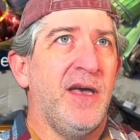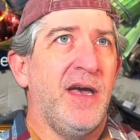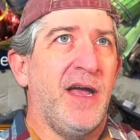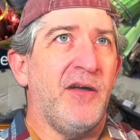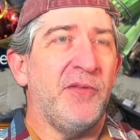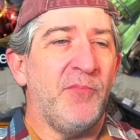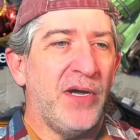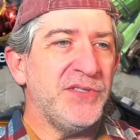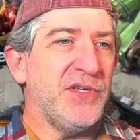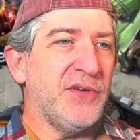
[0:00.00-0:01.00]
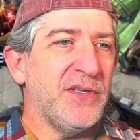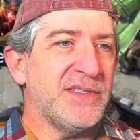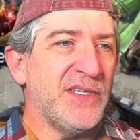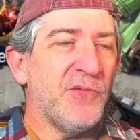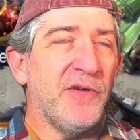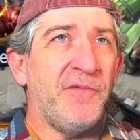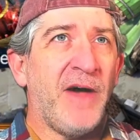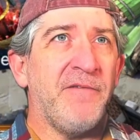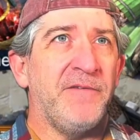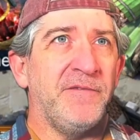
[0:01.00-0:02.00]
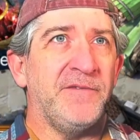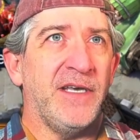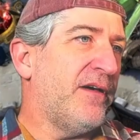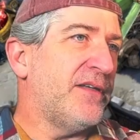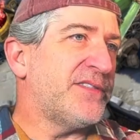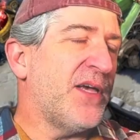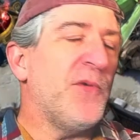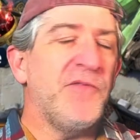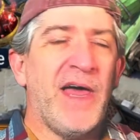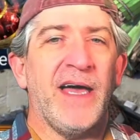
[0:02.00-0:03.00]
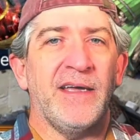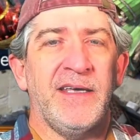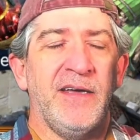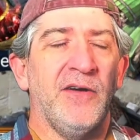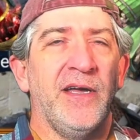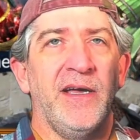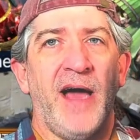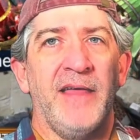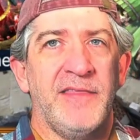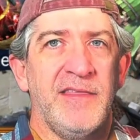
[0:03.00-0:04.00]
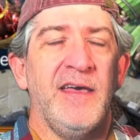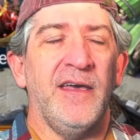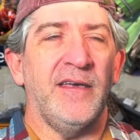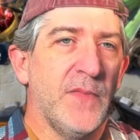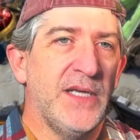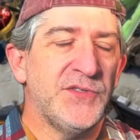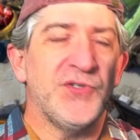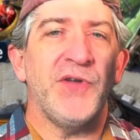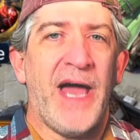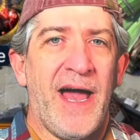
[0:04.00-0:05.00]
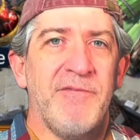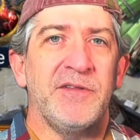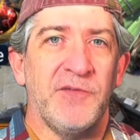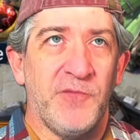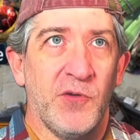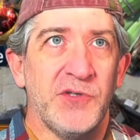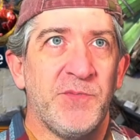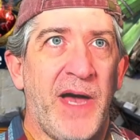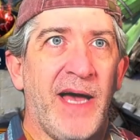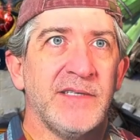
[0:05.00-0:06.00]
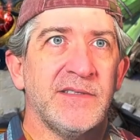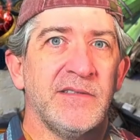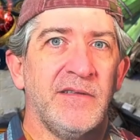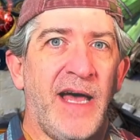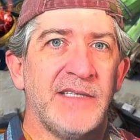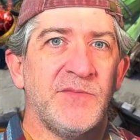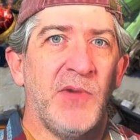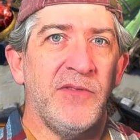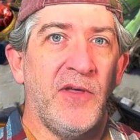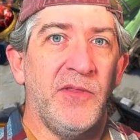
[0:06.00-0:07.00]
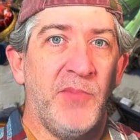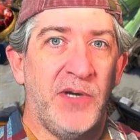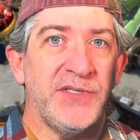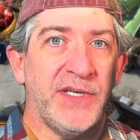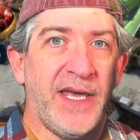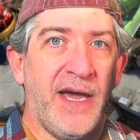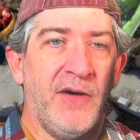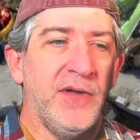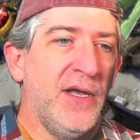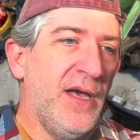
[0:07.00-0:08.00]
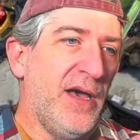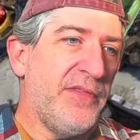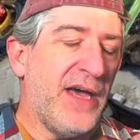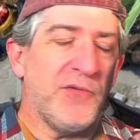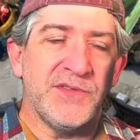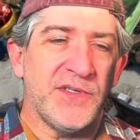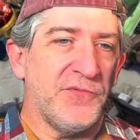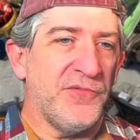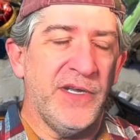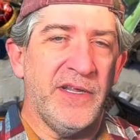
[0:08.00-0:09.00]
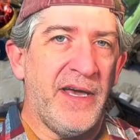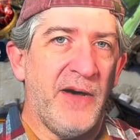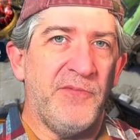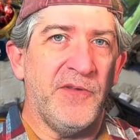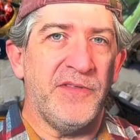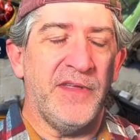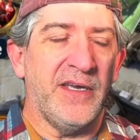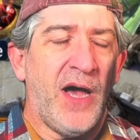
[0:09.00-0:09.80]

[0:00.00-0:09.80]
And on the budget, you can see we're at 550. Some of that gearing, I think, is due to having the Forge Pass last month on the budget account. That was a really helpful thing.